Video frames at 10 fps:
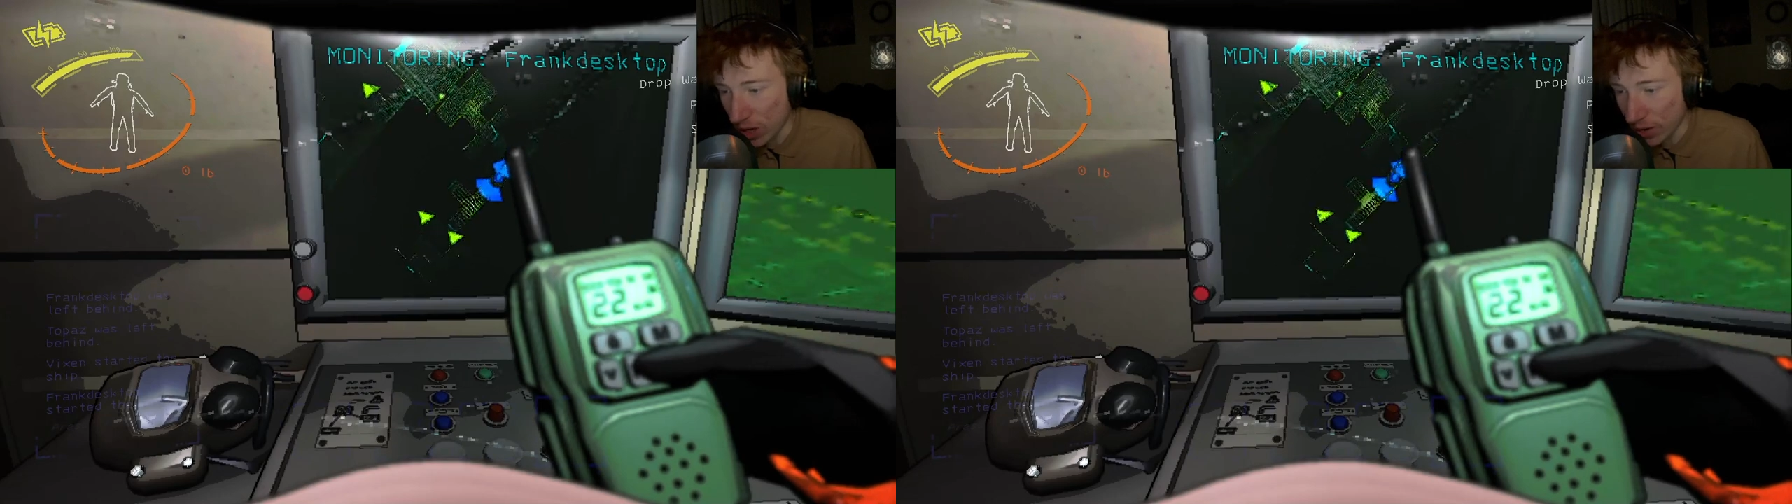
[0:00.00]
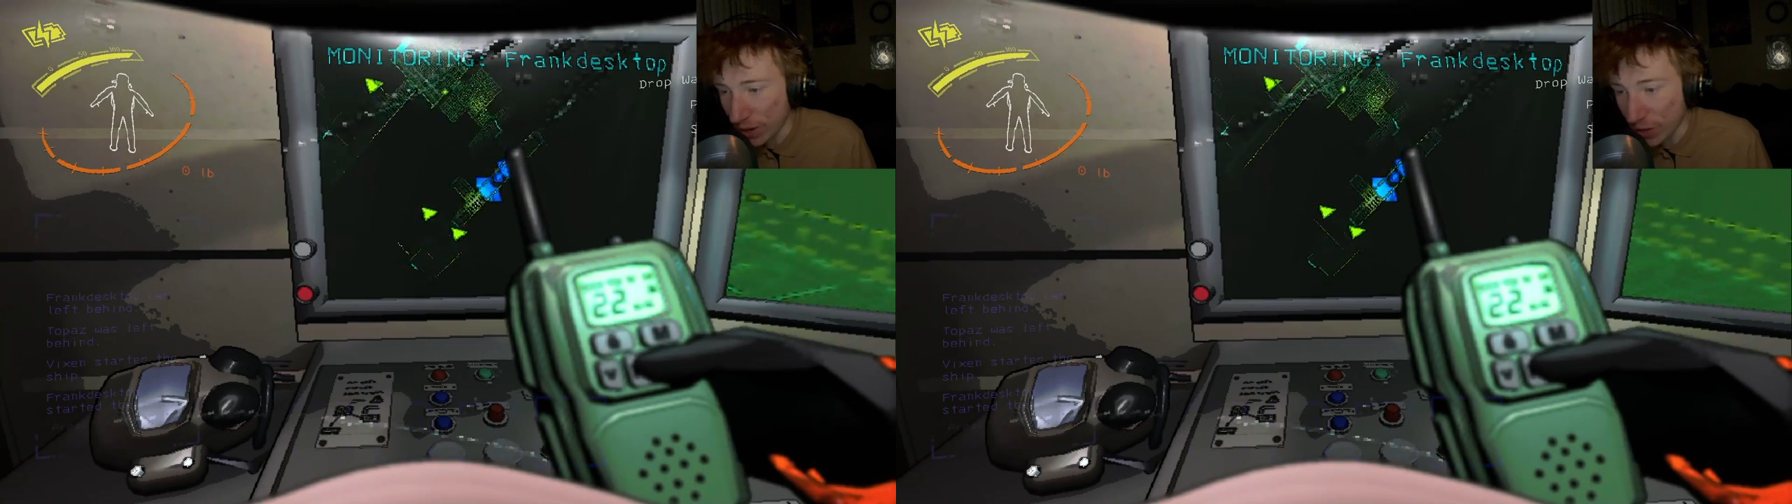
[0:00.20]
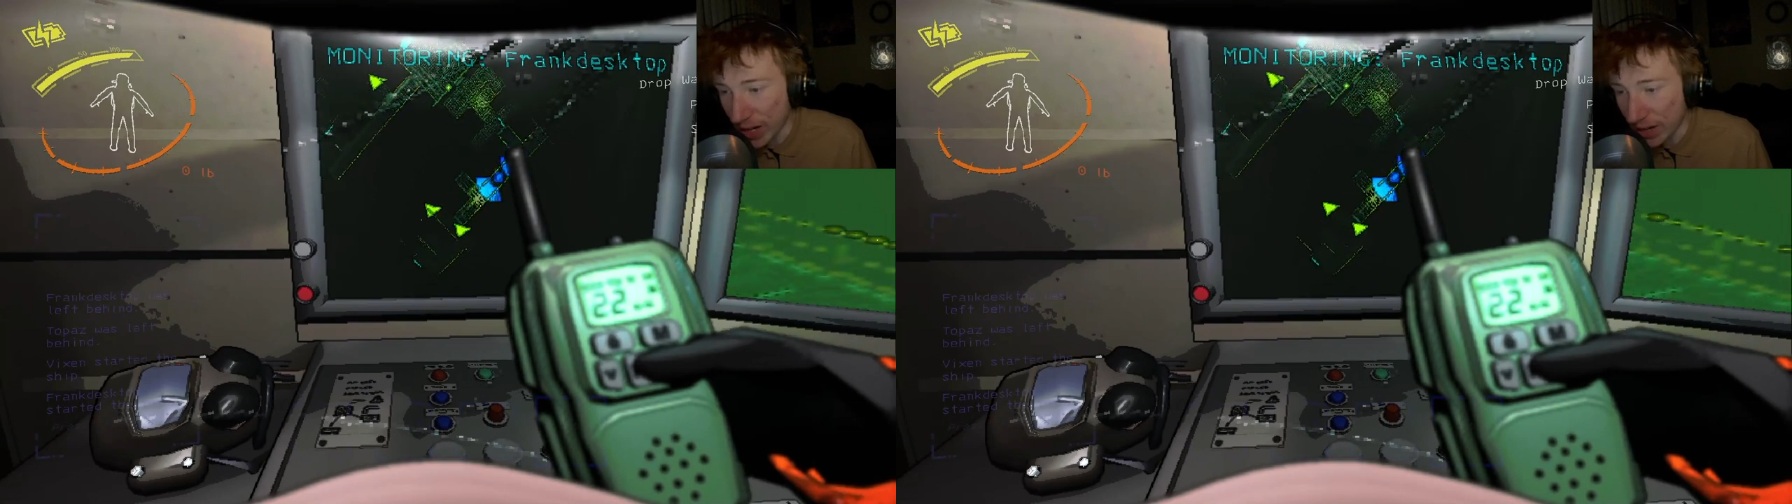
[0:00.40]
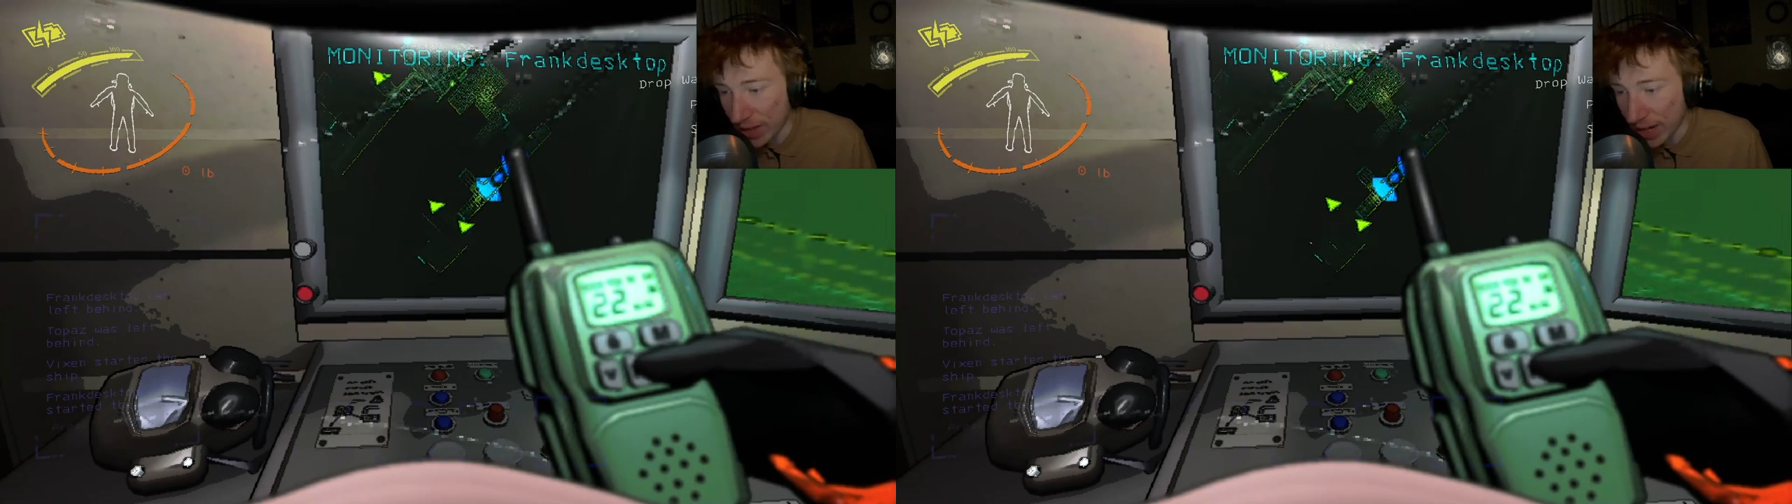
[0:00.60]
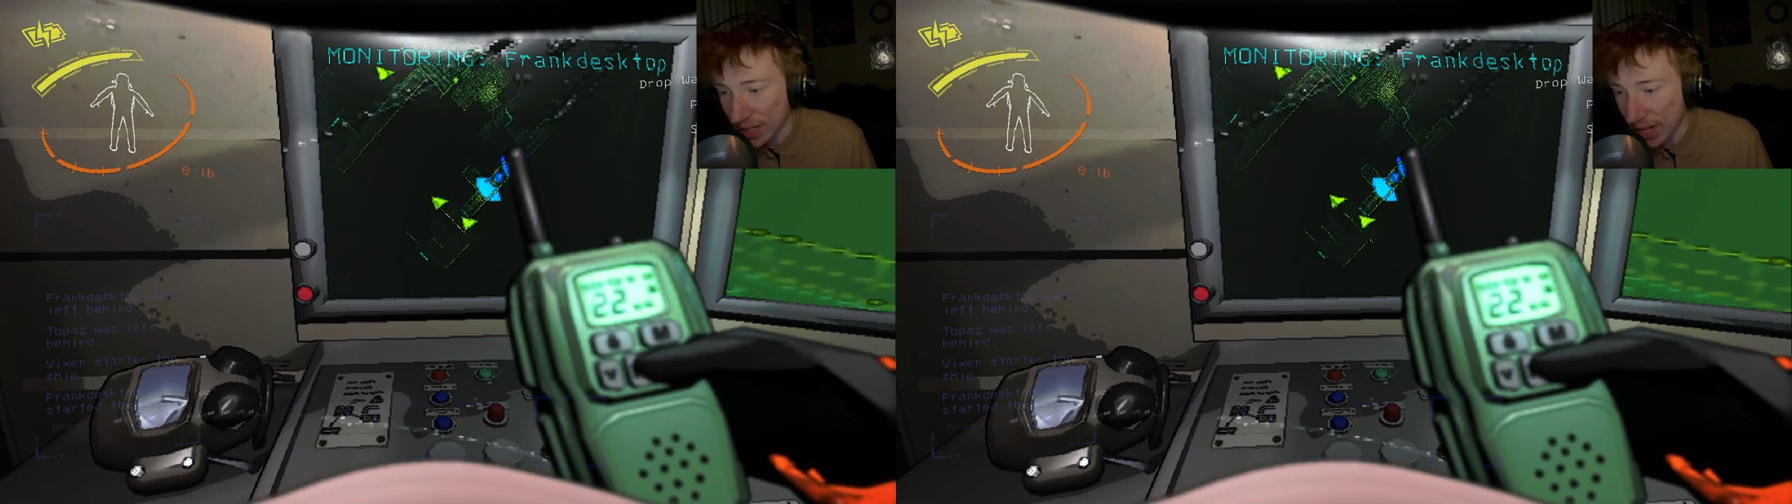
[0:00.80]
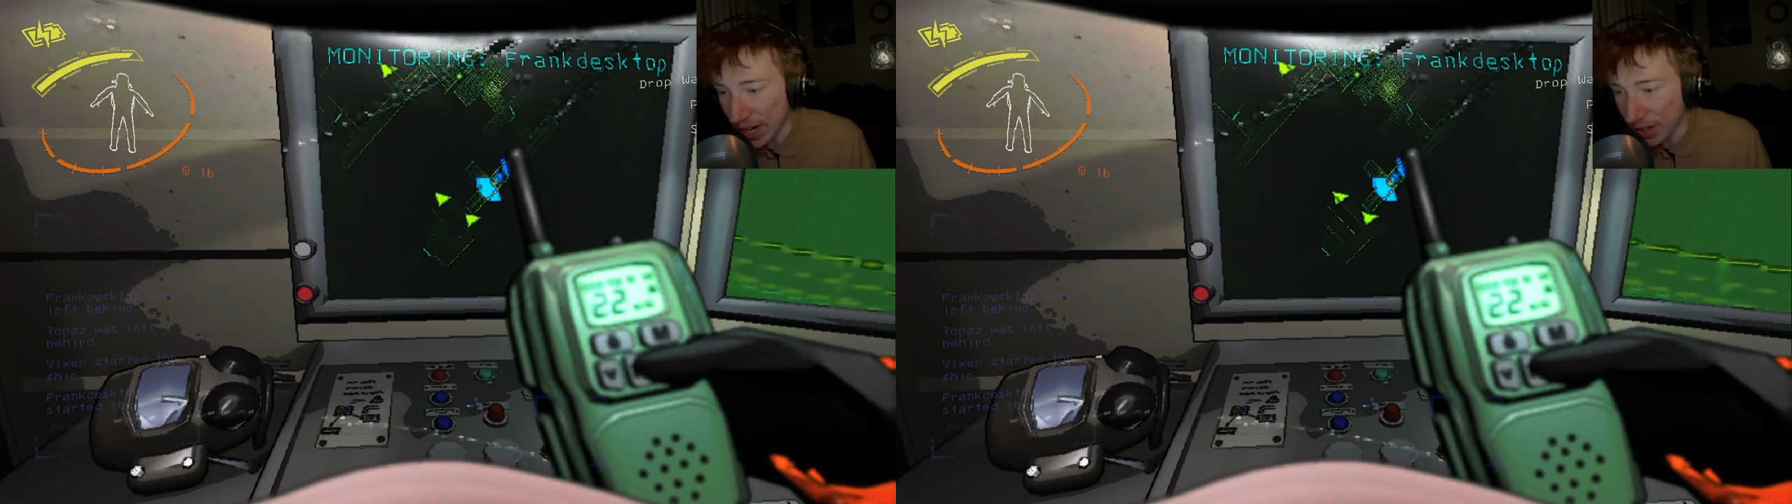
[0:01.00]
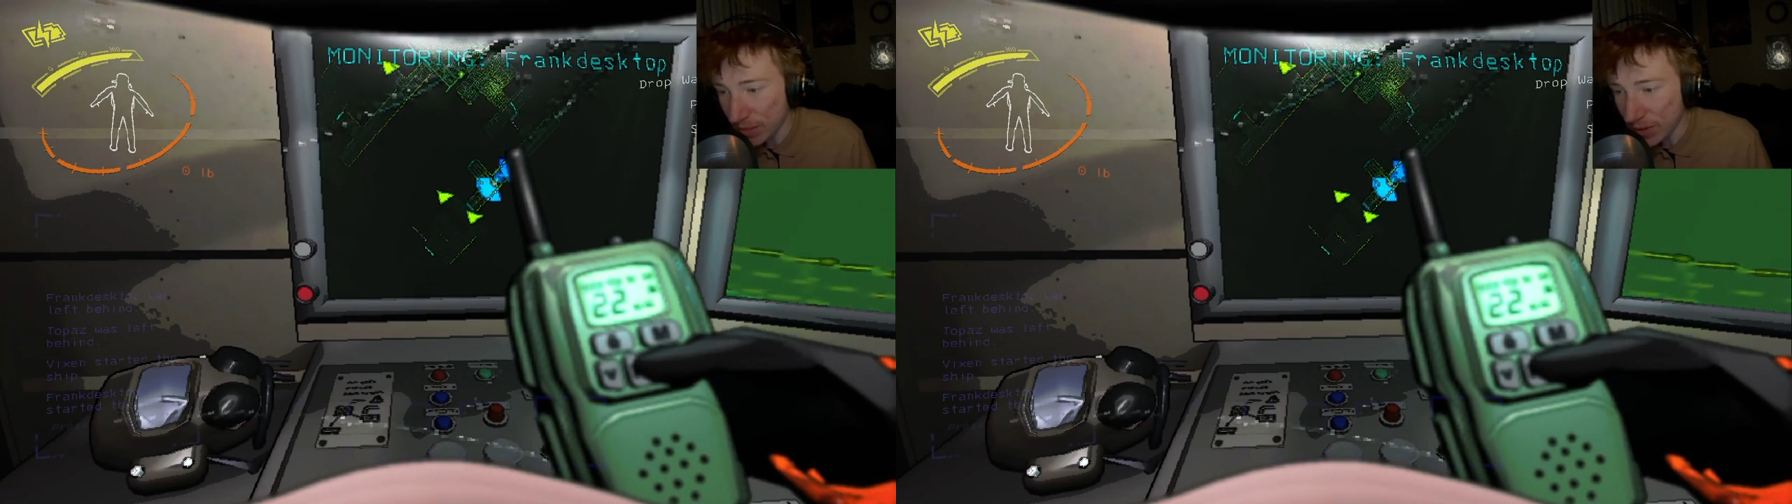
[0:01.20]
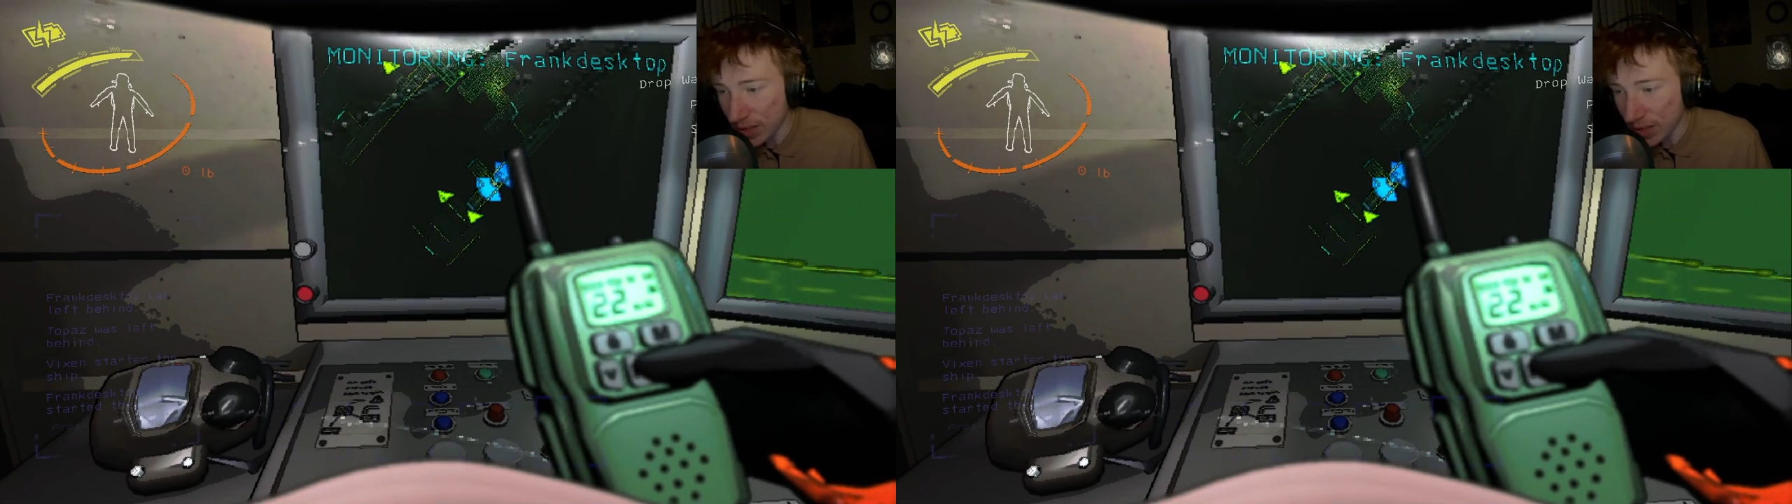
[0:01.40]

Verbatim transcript: are the green things items?